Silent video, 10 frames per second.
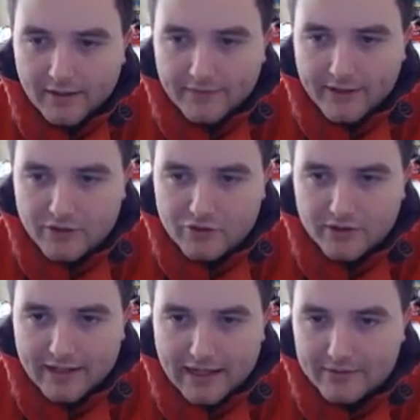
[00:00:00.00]
The
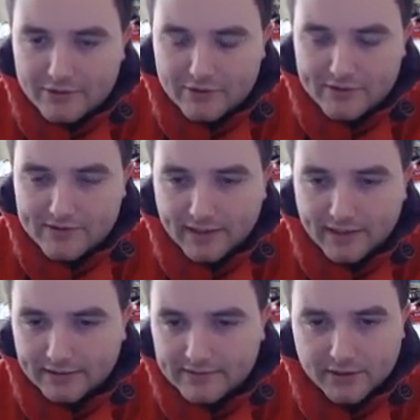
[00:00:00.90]
engine now is just
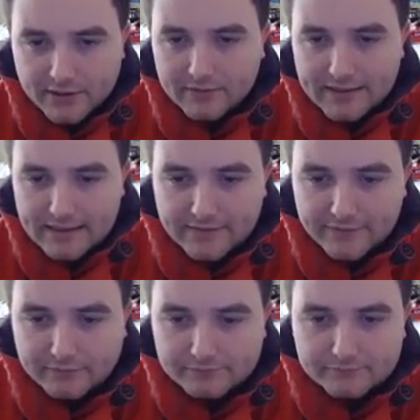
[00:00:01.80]
saying totally
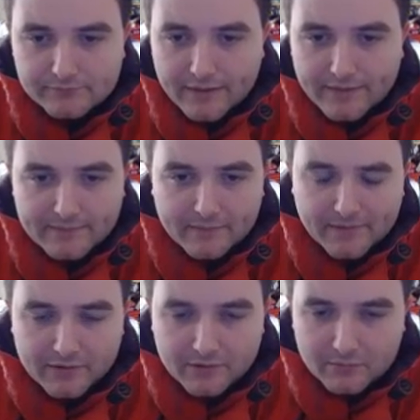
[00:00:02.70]
even in this
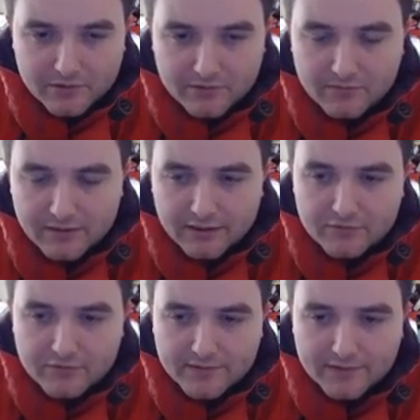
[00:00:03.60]
position, which is really
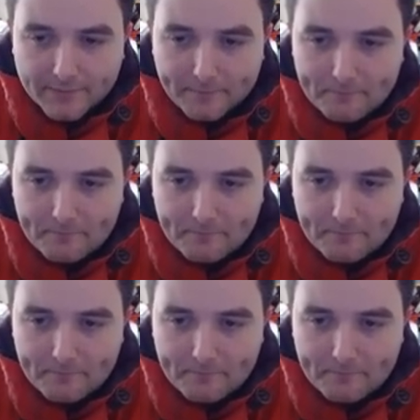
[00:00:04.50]
interesting.